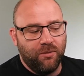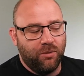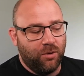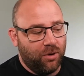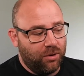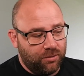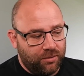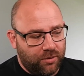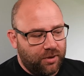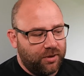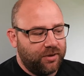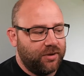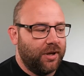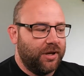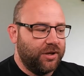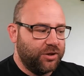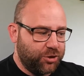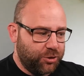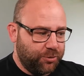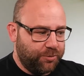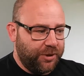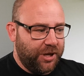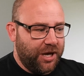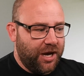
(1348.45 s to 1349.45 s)
Well, it
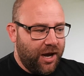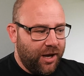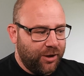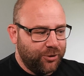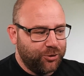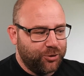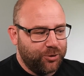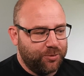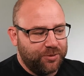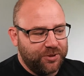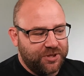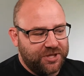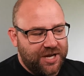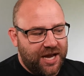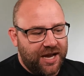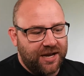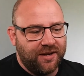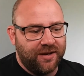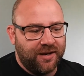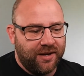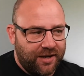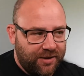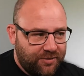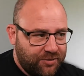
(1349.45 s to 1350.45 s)
should be
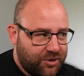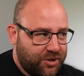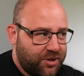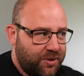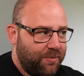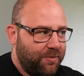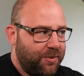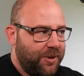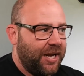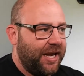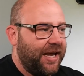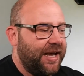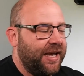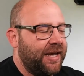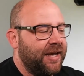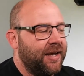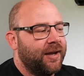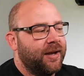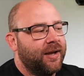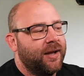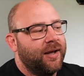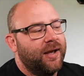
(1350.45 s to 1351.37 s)
100%. It was complete.